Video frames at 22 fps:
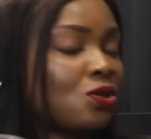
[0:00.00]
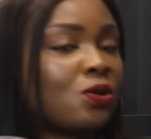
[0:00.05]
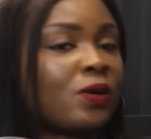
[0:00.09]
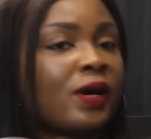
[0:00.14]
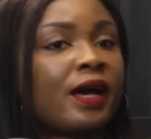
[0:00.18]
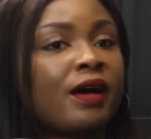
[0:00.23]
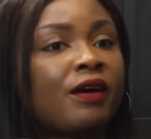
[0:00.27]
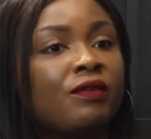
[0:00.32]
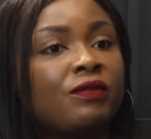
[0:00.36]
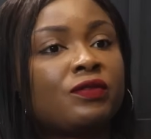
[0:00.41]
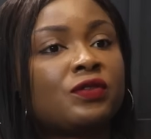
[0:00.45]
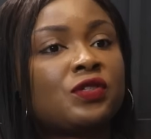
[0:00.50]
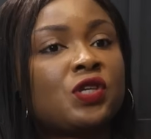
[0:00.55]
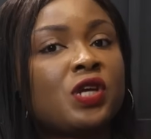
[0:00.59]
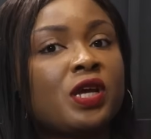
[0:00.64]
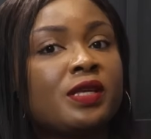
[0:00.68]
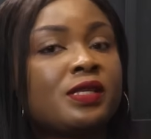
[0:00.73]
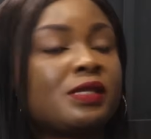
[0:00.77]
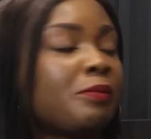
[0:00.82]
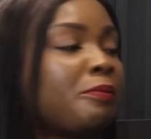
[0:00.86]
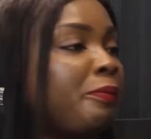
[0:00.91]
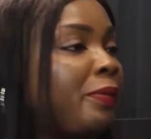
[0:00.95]
You have
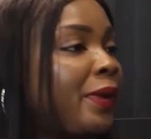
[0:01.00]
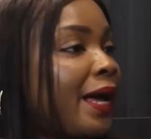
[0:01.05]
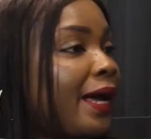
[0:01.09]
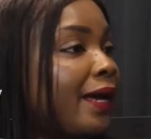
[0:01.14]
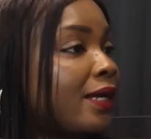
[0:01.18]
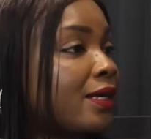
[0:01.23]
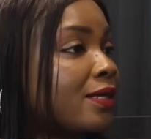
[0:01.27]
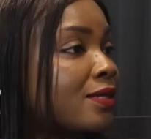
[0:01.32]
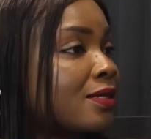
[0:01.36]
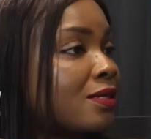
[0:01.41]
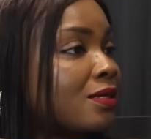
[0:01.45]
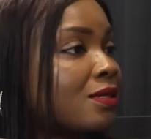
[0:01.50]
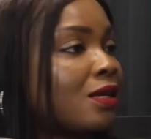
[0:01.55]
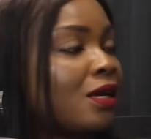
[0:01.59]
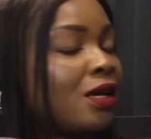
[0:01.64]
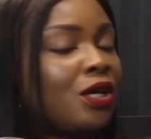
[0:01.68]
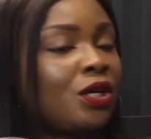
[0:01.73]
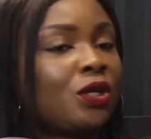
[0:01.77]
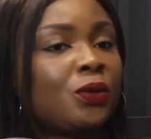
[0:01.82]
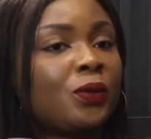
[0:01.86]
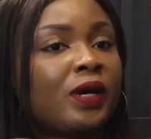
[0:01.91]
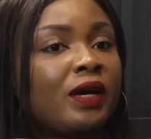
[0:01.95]
shares in banks,
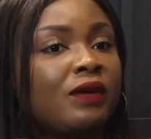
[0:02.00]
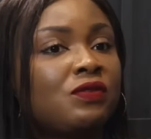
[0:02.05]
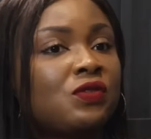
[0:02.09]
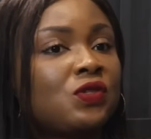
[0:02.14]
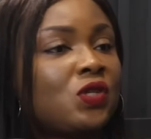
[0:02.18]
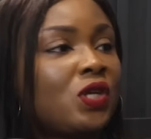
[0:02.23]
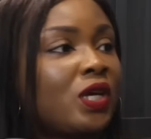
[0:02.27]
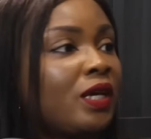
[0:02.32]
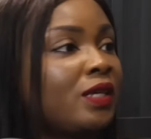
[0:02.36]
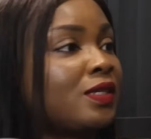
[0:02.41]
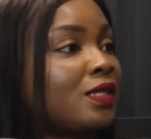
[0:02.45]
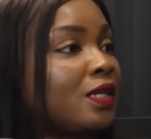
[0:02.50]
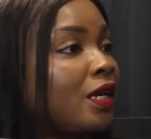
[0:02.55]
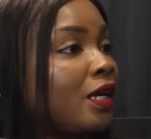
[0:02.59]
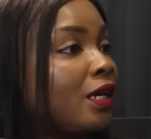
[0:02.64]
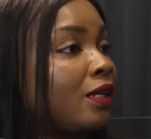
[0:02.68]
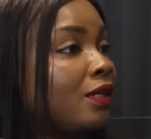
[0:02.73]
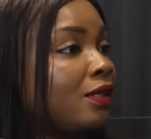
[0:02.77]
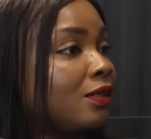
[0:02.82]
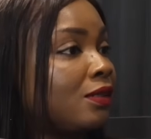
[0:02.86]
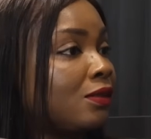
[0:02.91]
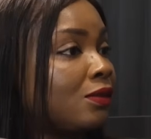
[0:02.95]
you have shares
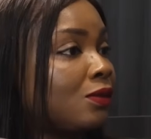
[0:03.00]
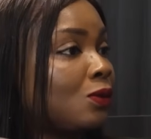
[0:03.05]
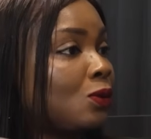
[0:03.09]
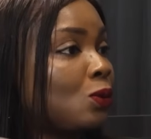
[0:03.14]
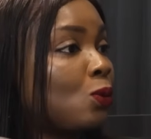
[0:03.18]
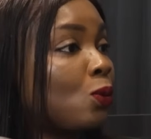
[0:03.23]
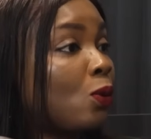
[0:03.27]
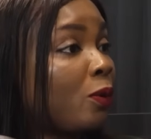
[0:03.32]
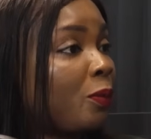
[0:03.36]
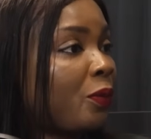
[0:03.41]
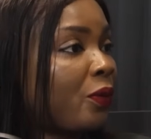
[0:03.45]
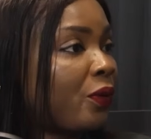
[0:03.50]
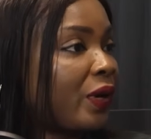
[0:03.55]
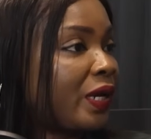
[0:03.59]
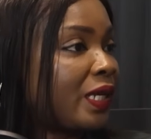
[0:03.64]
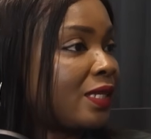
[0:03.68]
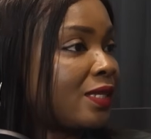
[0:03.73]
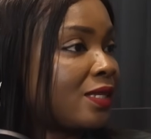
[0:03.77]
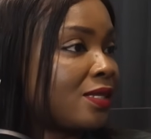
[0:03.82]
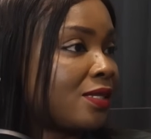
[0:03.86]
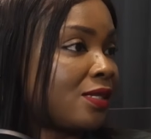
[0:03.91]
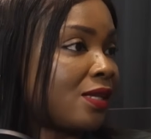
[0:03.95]
in
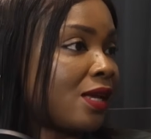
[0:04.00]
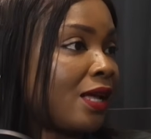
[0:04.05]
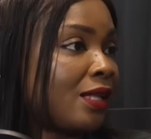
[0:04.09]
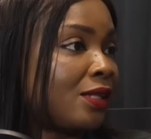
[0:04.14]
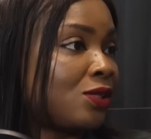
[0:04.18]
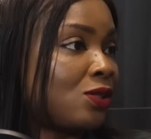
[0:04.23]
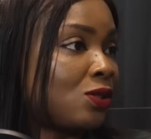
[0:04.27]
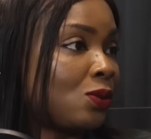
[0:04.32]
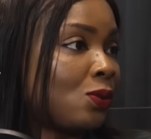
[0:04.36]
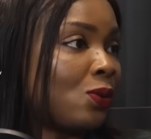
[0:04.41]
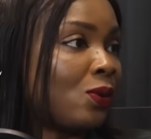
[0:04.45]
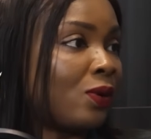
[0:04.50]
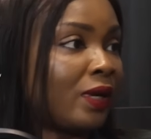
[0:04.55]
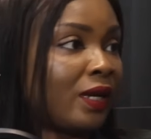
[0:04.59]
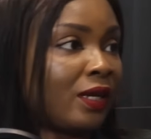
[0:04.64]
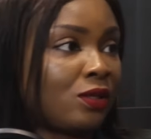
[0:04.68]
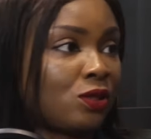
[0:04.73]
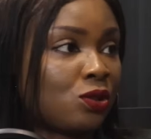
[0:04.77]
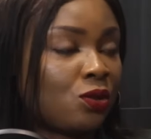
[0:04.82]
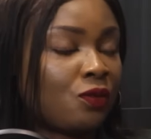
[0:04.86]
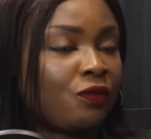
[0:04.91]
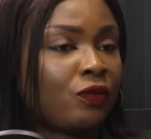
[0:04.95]
corporates, and so on
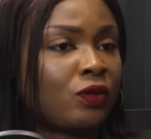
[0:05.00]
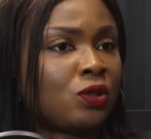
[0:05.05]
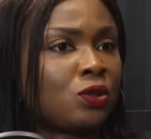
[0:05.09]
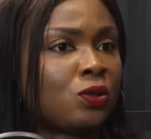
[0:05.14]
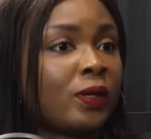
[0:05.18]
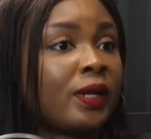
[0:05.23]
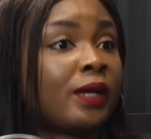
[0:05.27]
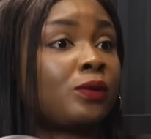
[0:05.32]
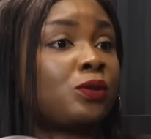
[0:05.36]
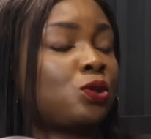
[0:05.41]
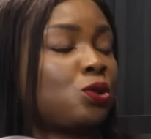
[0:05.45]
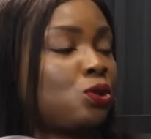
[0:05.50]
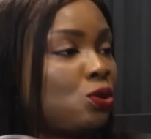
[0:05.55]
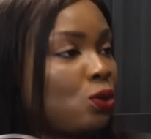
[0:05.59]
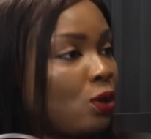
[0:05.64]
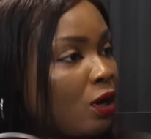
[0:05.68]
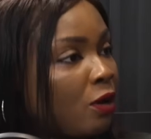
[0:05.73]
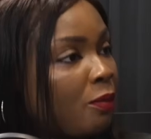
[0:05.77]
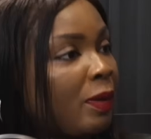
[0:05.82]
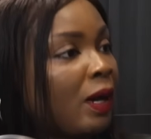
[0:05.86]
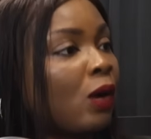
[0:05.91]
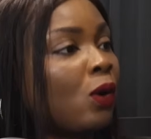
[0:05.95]
and so forth. So now to
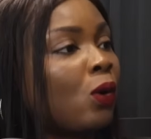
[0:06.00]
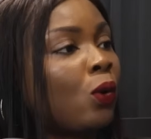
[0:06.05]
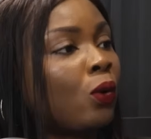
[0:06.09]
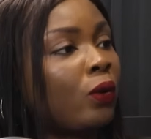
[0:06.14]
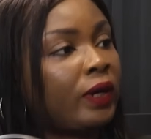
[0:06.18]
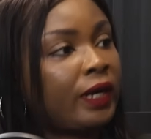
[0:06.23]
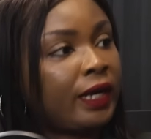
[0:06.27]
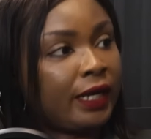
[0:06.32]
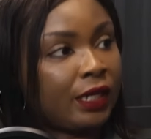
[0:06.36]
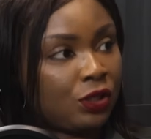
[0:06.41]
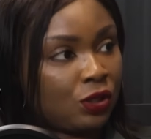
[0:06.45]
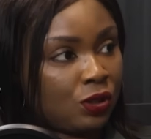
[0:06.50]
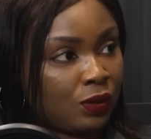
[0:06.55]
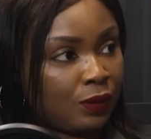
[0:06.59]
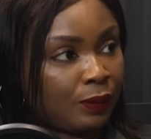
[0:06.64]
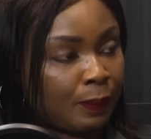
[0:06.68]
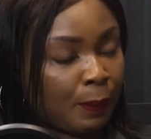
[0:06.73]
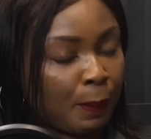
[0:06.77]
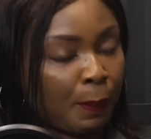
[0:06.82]
talk about correlation,